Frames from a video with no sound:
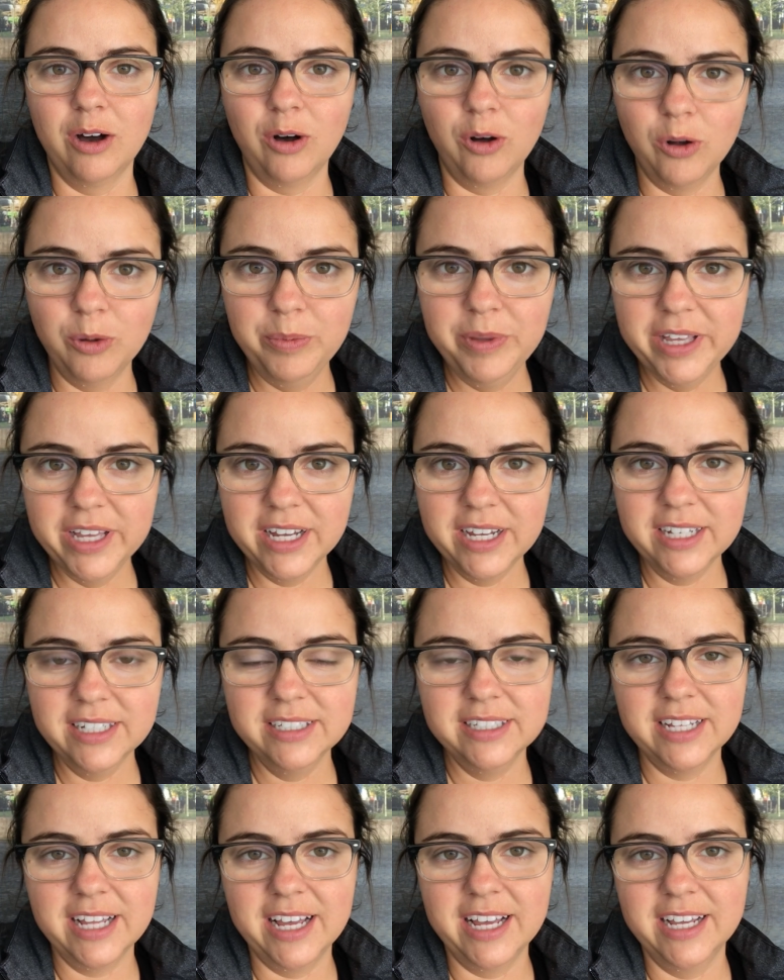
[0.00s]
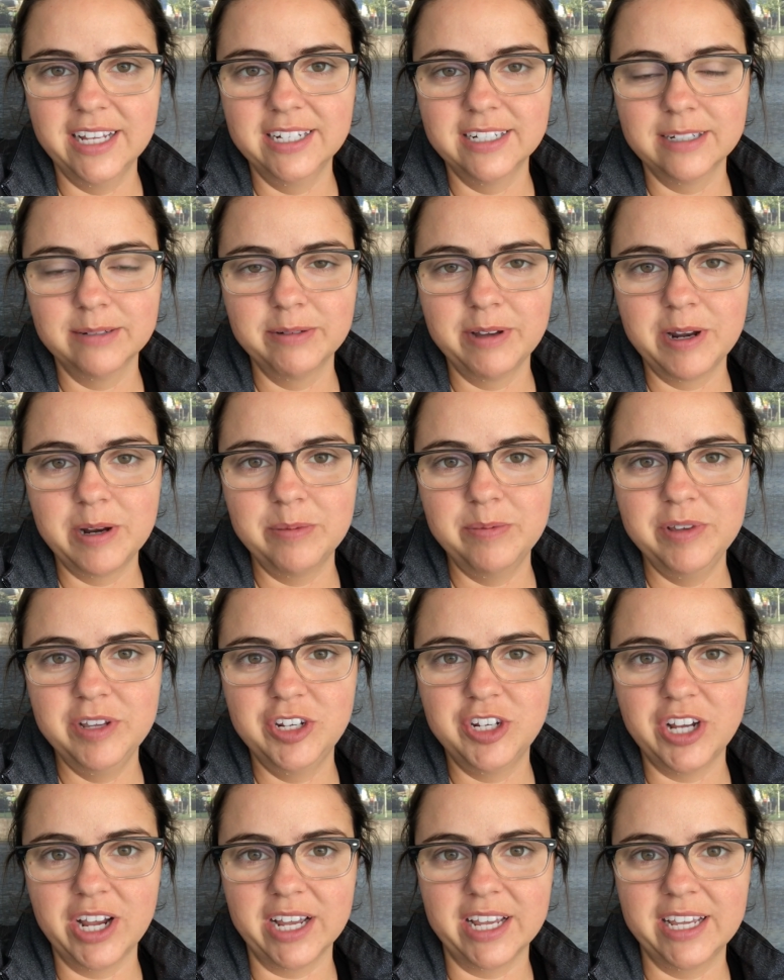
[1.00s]
Olbia, and I'm gonna be
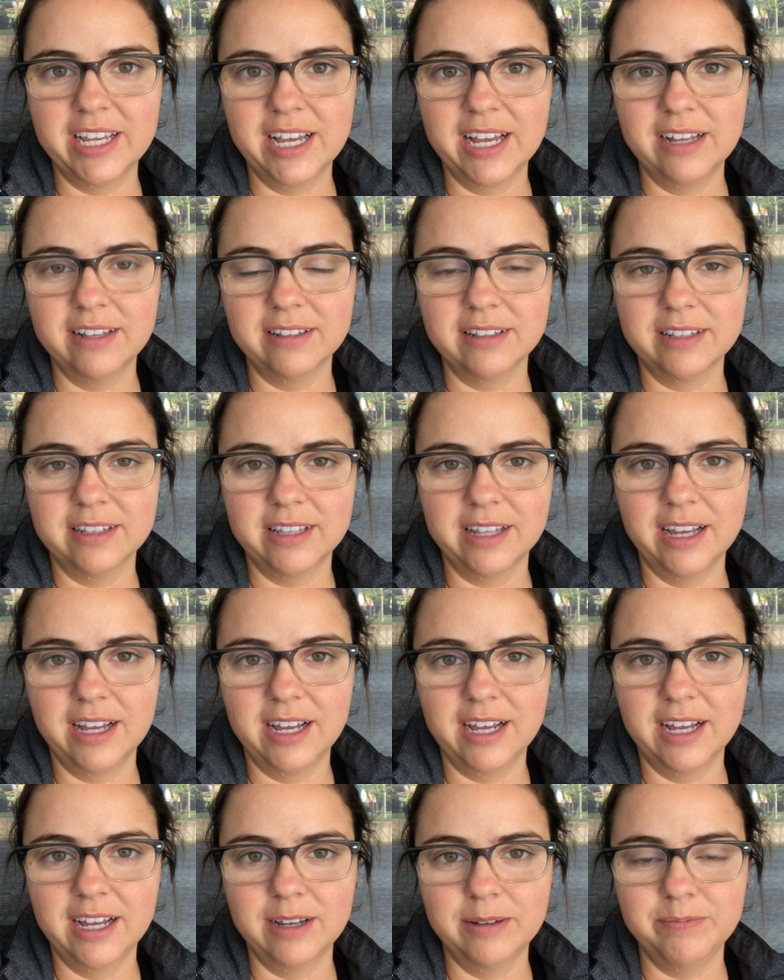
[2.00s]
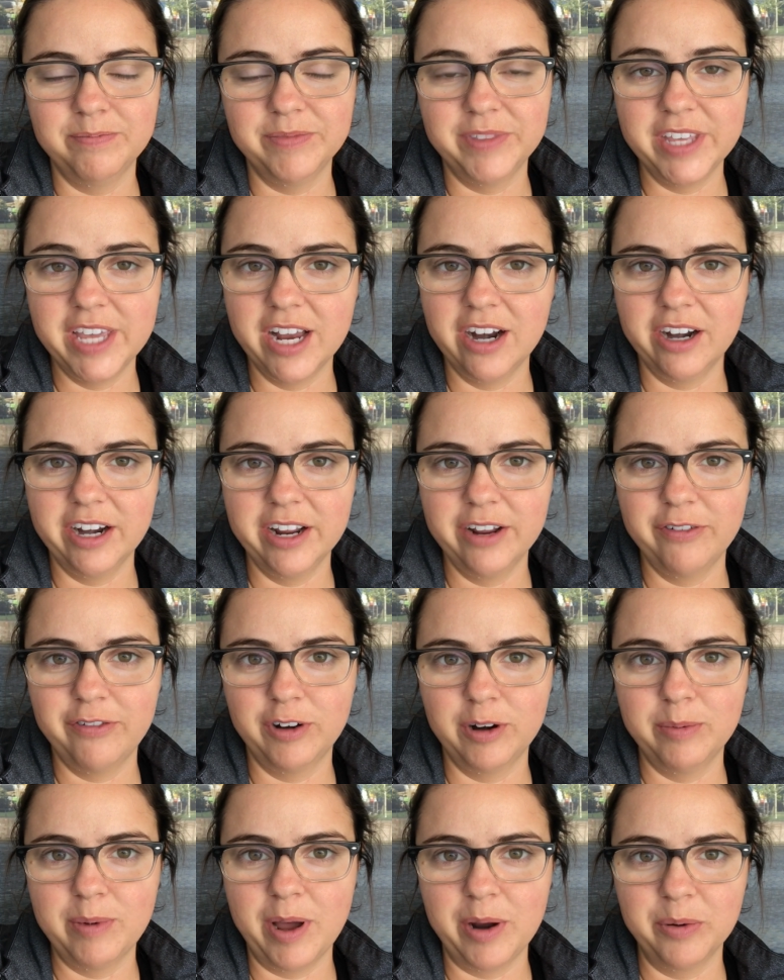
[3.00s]
checking out um, the area
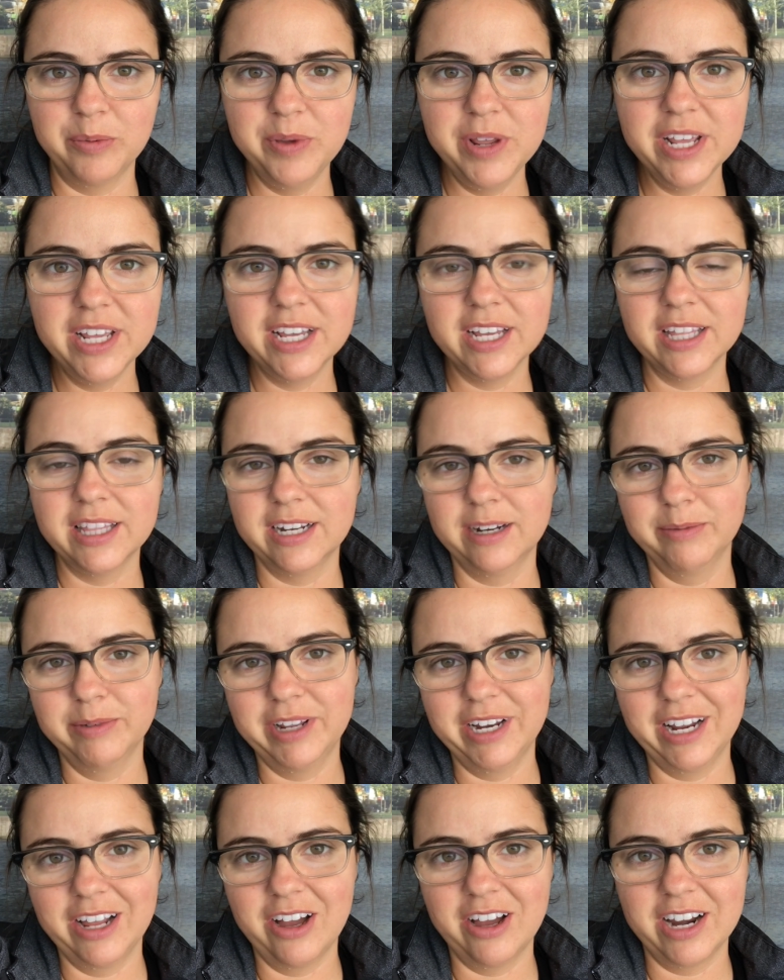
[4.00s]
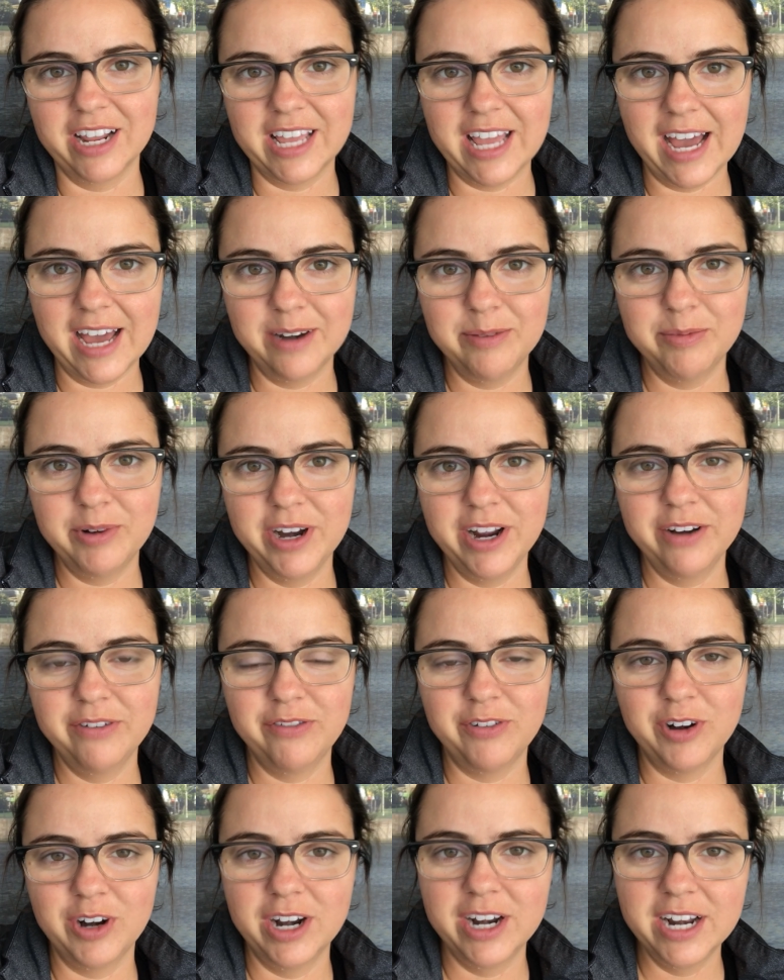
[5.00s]
for about a week, and I'm getting on a catamaran
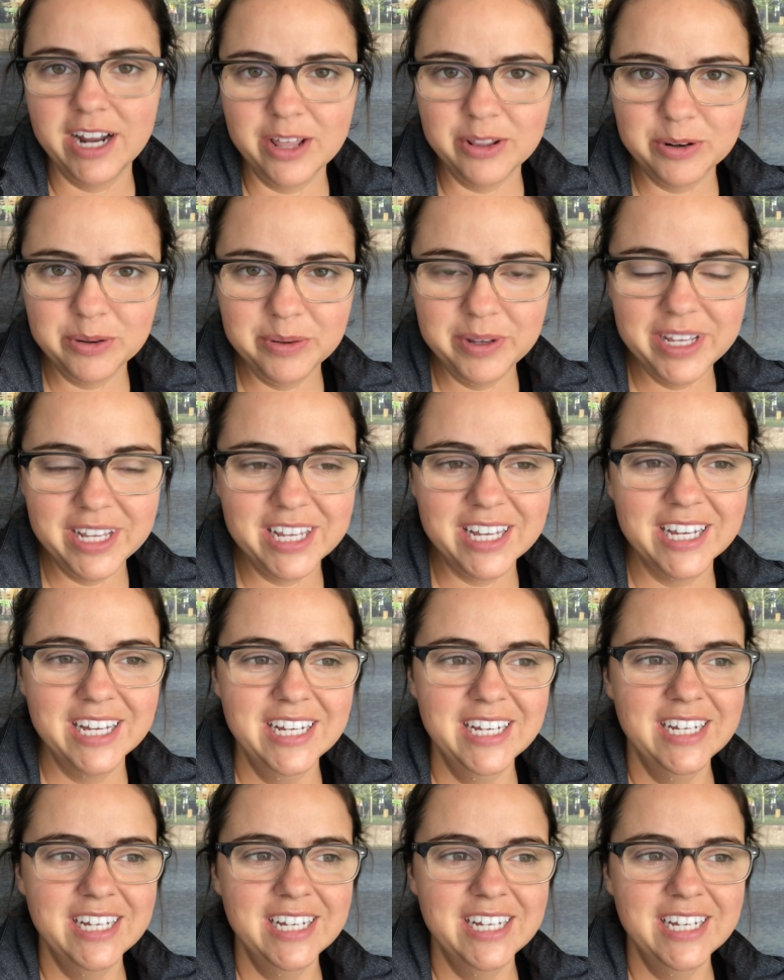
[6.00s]
for another week.